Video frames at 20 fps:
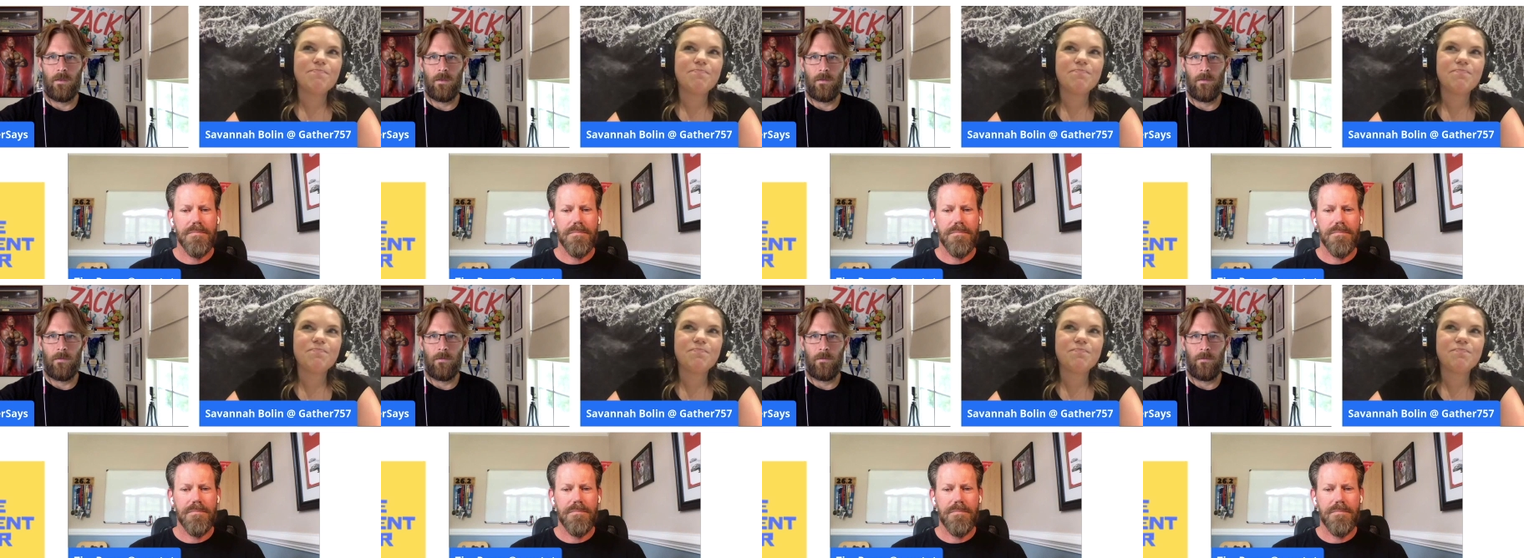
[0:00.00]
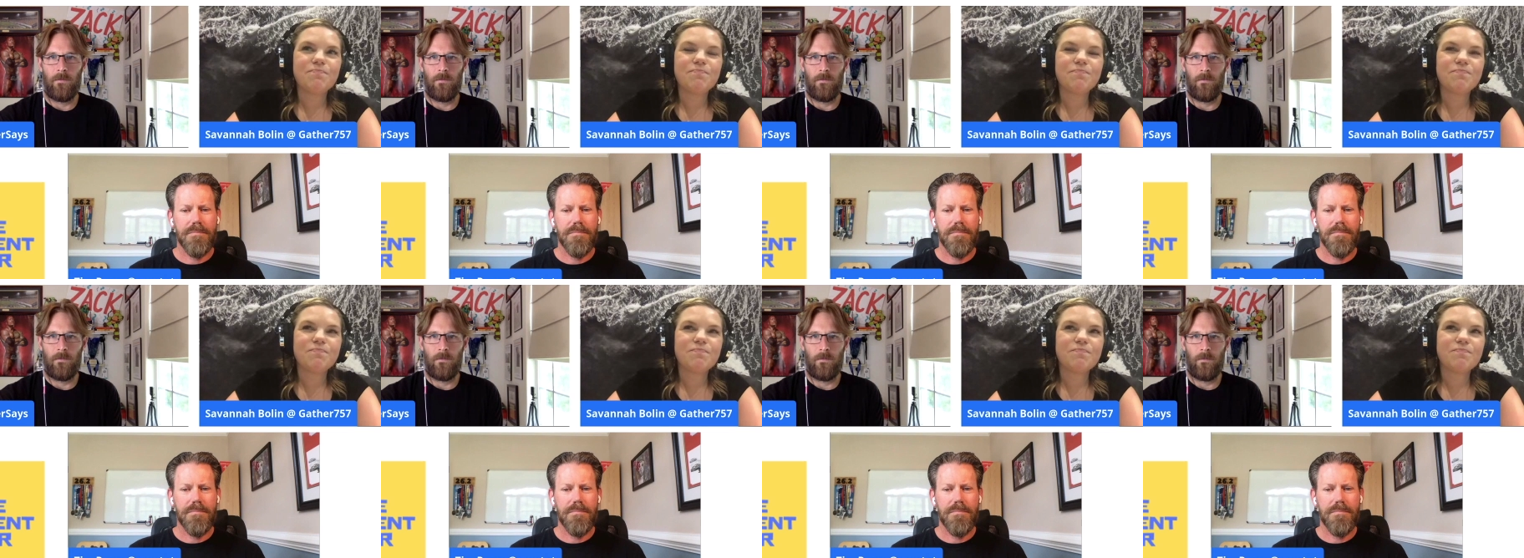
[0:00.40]

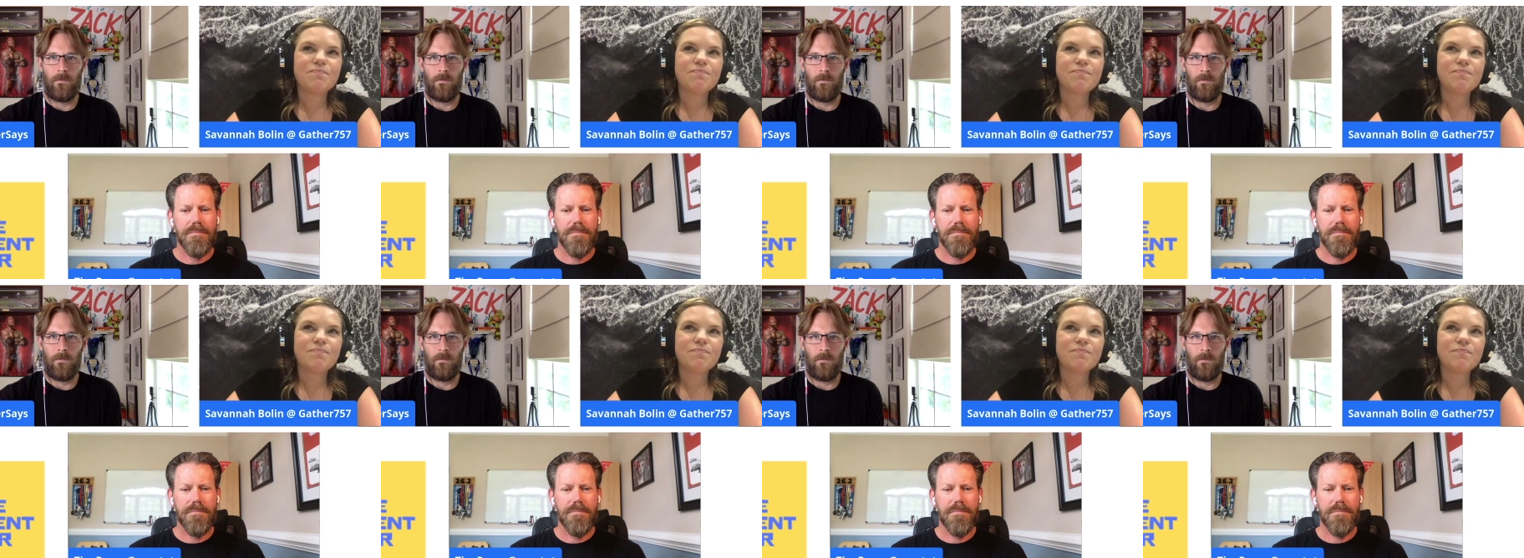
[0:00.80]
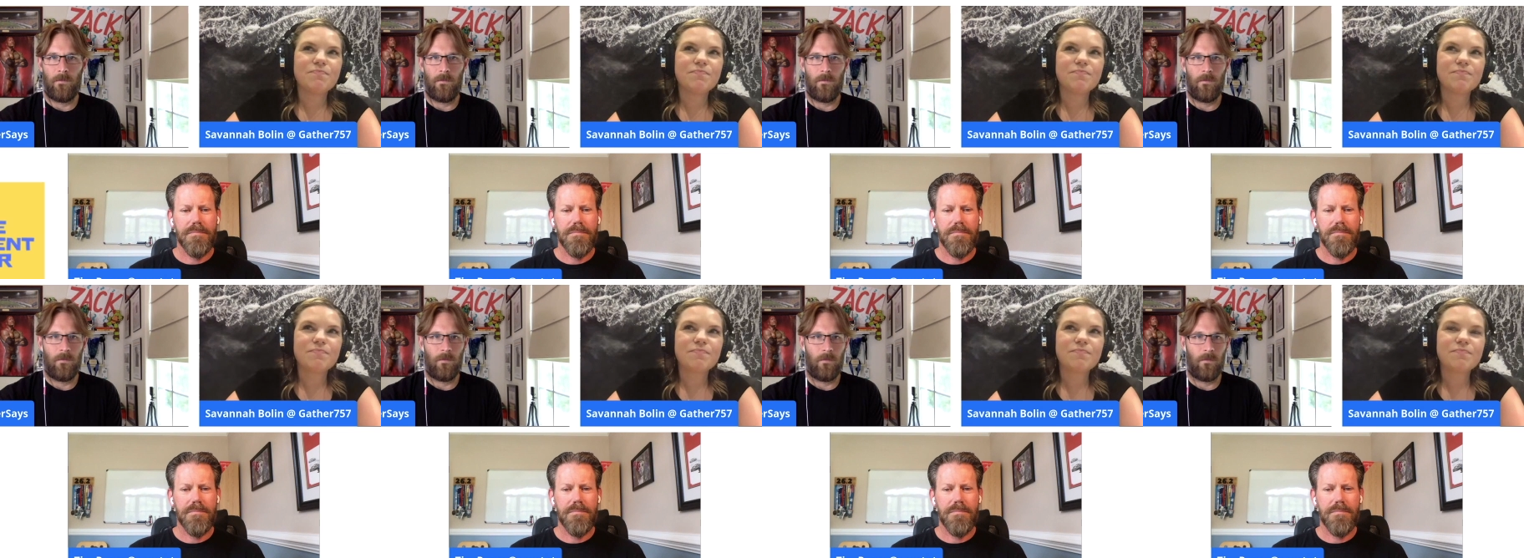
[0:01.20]

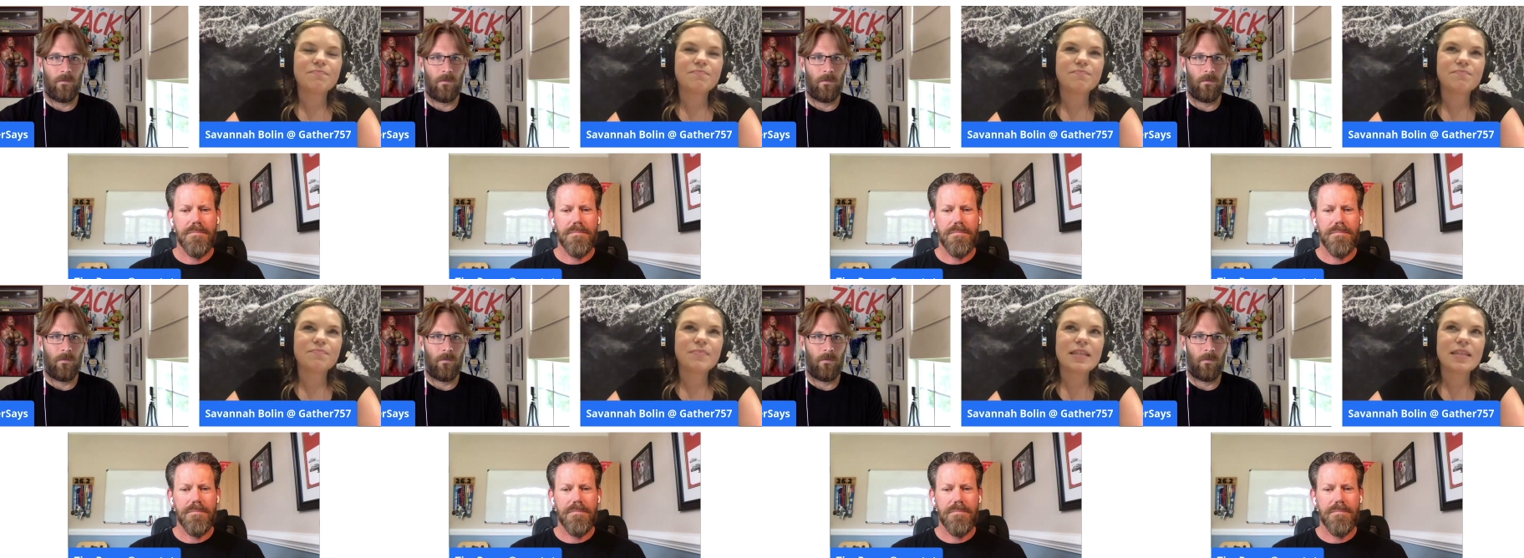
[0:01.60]
[no speech]